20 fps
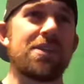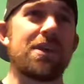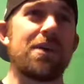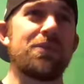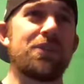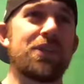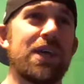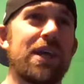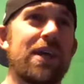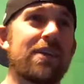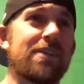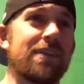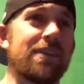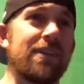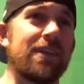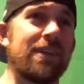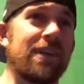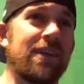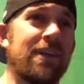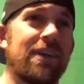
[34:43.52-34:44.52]
subject
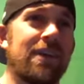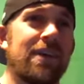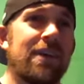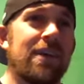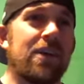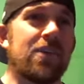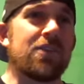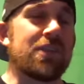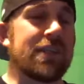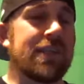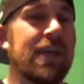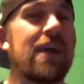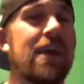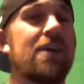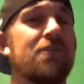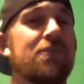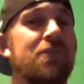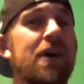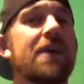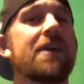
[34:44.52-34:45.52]
and I was like, yeah,
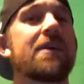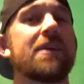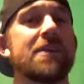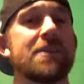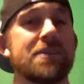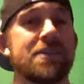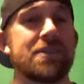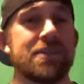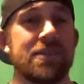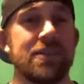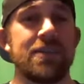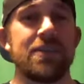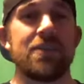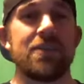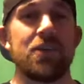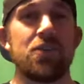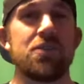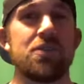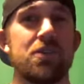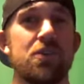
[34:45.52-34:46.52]
the Vikings.
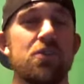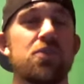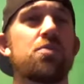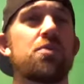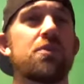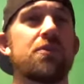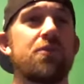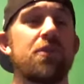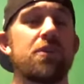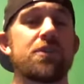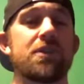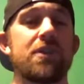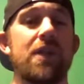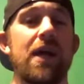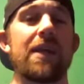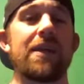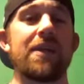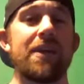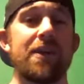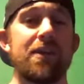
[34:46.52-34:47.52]
Those, those were the first
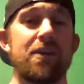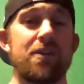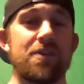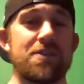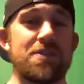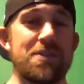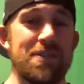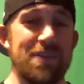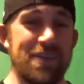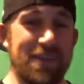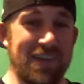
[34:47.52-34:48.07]
gladiators.